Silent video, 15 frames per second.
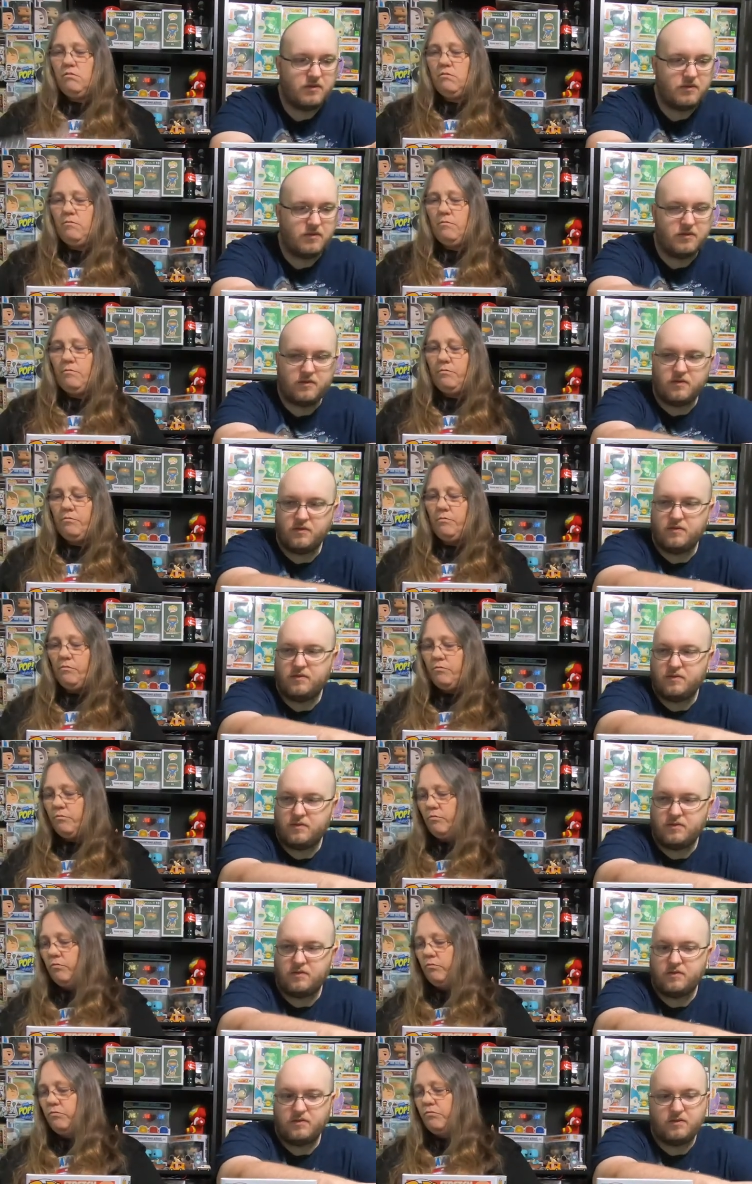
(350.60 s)

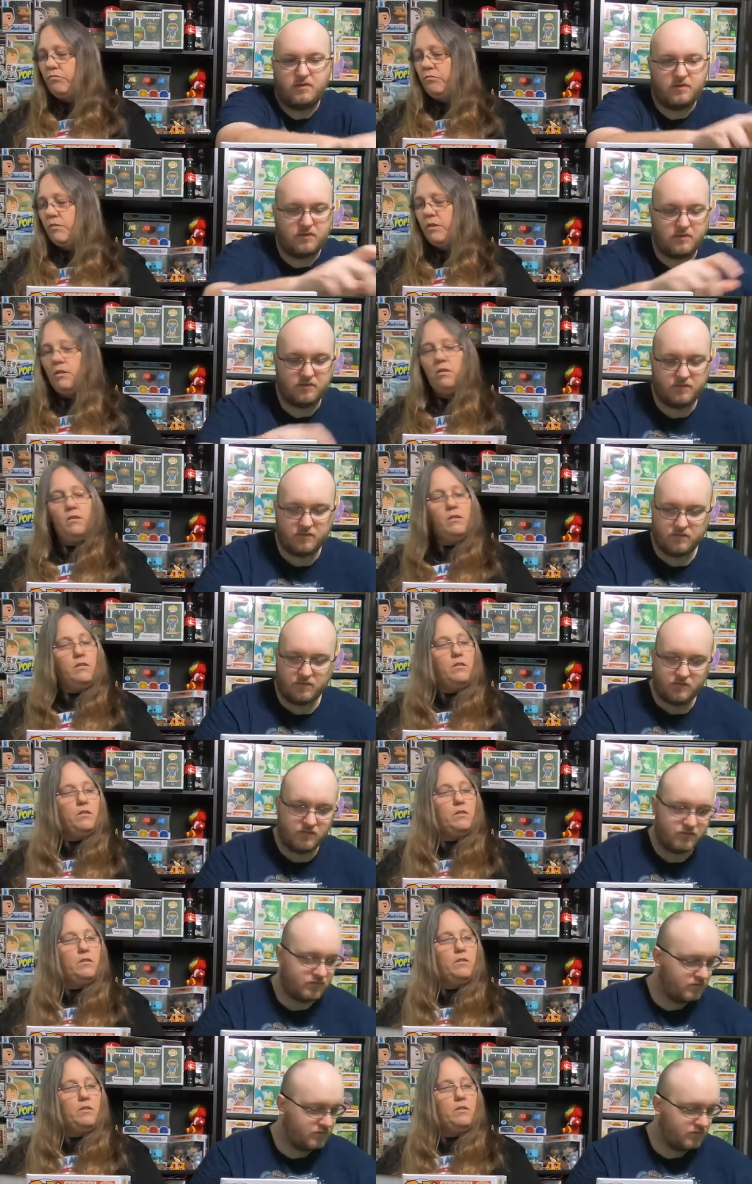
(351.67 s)
Nothing is said.